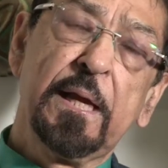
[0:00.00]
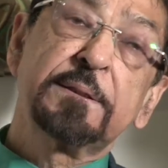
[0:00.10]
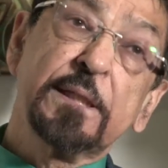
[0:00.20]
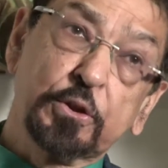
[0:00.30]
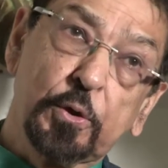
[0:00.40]

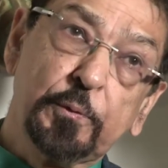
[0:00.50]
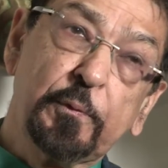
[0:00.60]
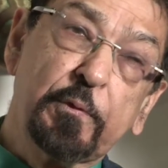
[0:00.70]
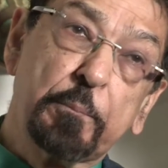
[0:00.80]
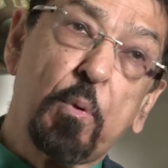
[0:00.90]
as I told you,
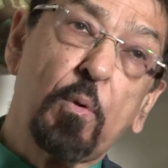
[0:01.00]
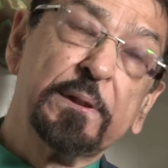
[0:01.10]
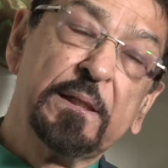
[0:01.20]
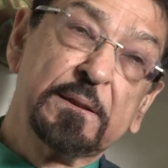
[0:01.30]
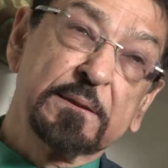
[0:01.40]
we were born
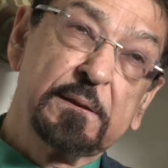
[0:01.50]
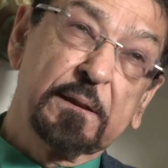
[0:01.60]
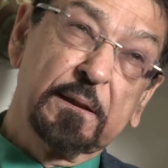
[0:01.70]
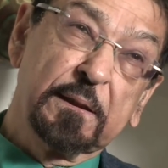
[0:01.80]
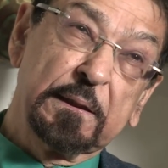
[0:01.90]
in this
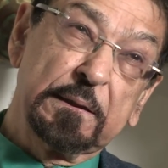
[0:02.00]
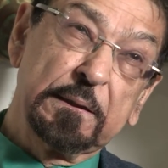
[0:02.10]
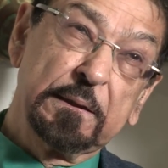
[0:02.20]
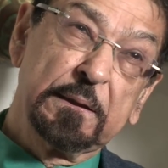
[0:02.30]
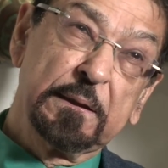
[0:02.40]
little
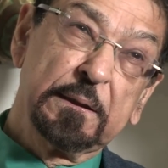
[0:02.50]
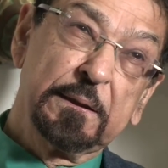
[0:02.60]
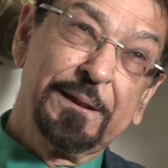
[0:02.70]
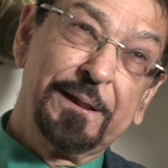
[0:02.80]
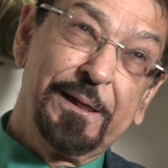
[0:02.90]

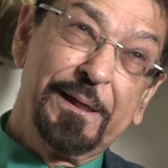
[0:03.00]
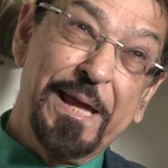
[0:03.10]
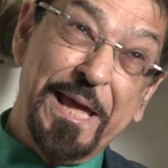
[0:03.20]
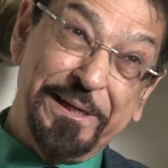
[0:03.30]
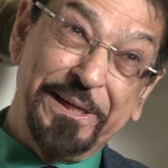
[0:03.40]

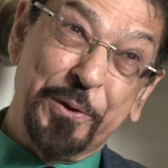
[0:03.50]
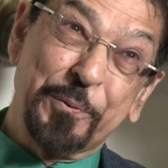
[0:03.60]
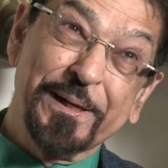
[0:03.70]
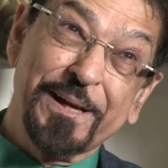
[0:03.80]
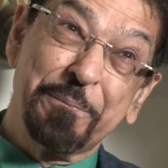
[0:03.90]
area
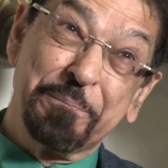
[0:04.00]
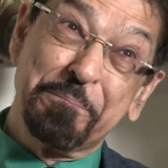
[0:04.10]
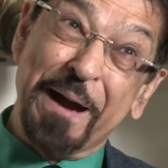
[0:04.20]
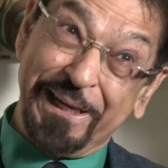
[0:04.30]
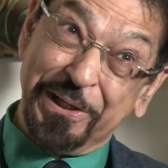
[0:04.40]
1
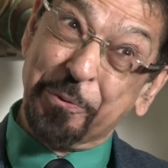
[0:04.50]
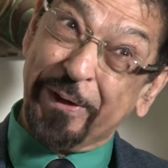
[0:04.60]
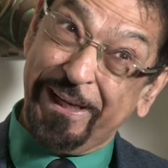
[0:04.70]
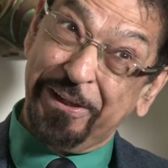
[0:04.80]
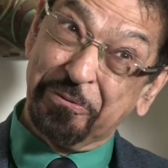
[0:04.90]
mile
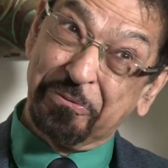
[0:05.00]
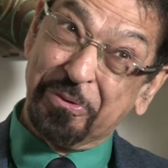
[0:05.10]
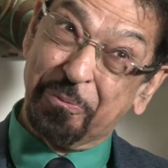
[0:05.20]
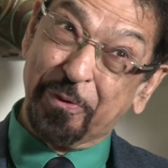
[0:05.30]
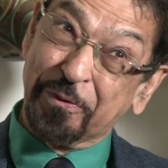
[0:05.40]
away
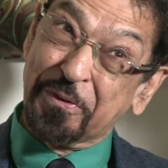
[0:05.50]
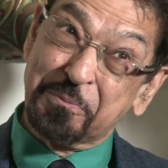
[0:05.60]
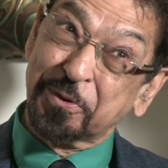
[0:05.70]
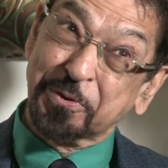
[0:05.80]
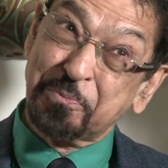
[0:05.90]
from one of the
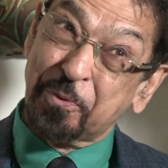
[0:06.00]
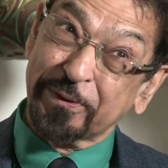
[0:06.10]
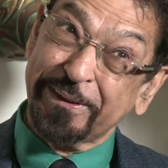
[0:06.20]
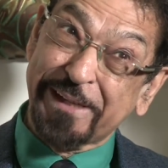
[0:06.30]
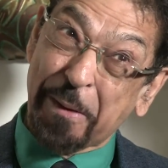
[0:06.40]
most
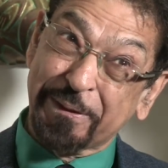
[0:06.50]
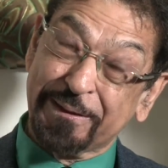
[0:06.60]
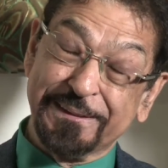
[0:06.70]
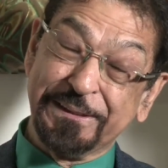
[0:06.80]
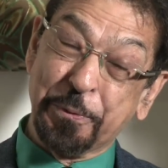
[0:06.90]
modern
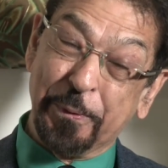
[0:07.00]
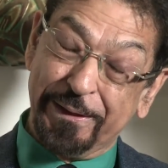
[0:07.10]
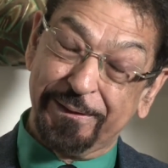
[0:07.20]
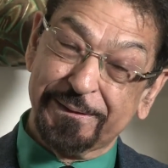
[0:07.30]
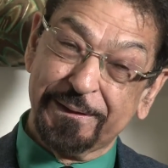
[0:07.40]
capitals in the
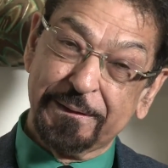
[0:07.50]
world.